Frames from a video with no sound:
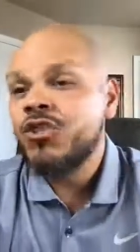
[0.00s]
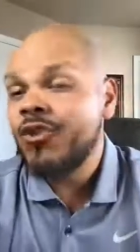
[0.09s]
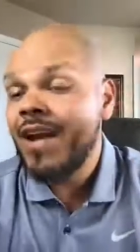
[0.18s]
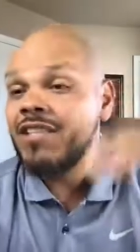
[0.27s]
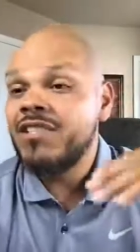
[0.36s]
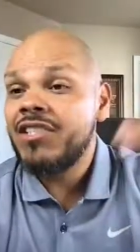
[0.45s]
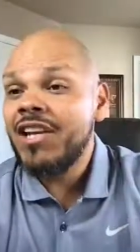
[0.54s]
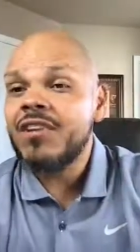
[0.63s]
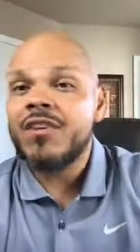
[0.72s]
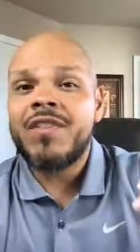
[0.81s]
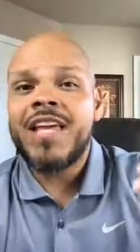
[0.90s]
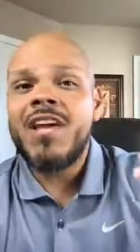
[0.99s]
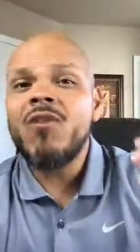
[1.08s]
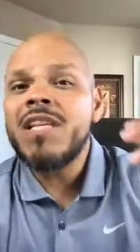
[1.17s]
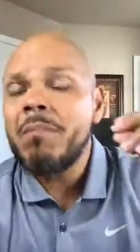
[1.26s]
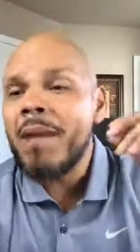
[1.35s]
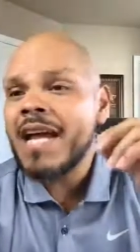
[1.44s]
transgender, they
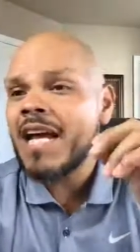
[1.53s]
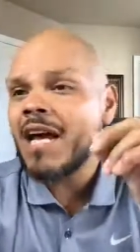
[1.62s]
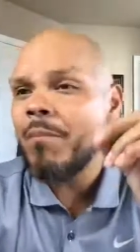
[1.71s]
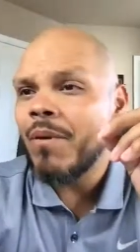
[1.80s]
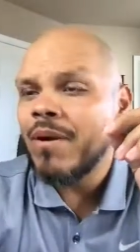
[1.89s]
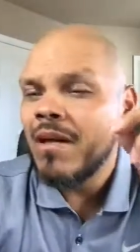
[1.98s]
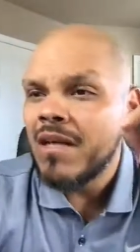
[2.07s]
only make up